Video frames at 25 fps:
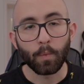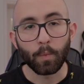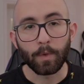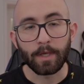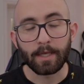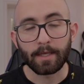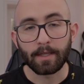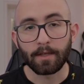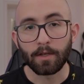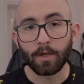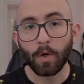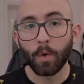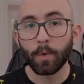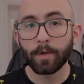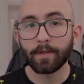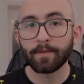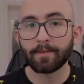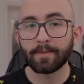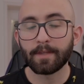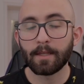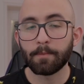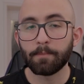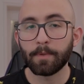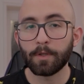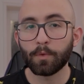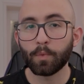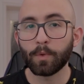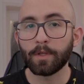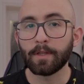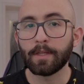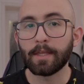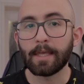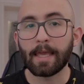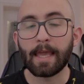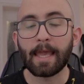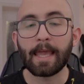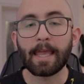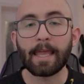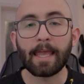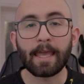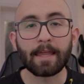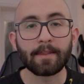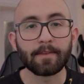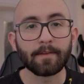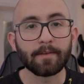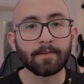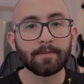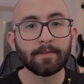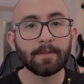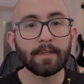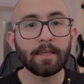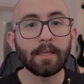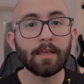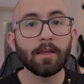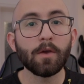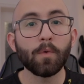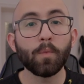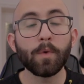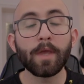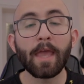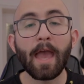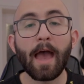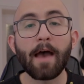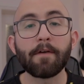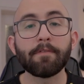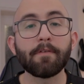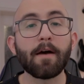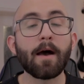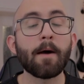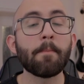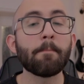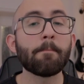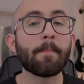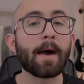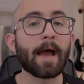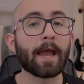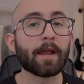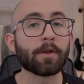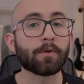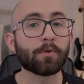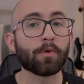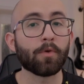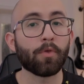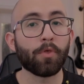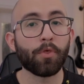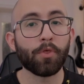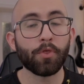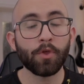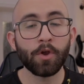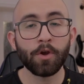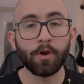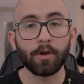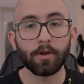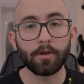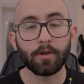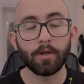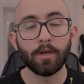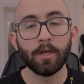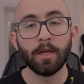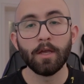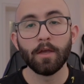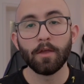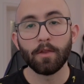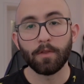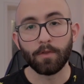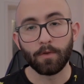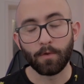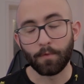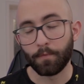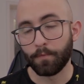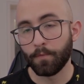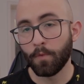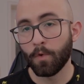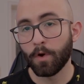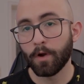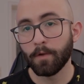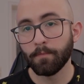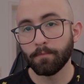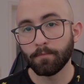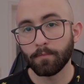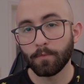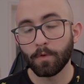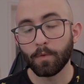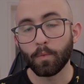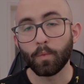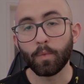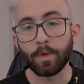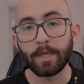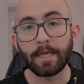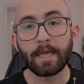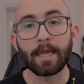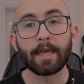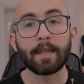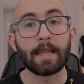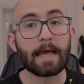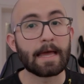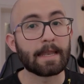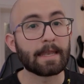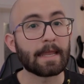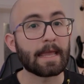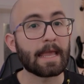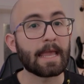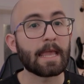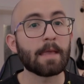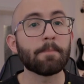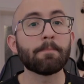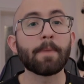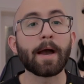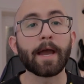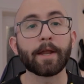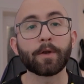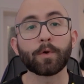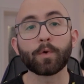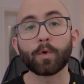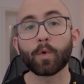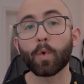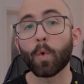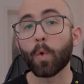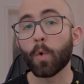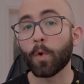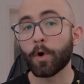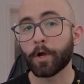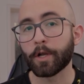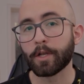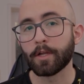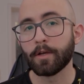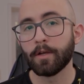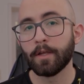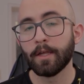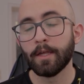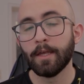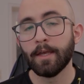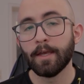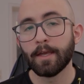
We can notice that between the A and the C, we have a minor third. Therefore, we get an A minor chord.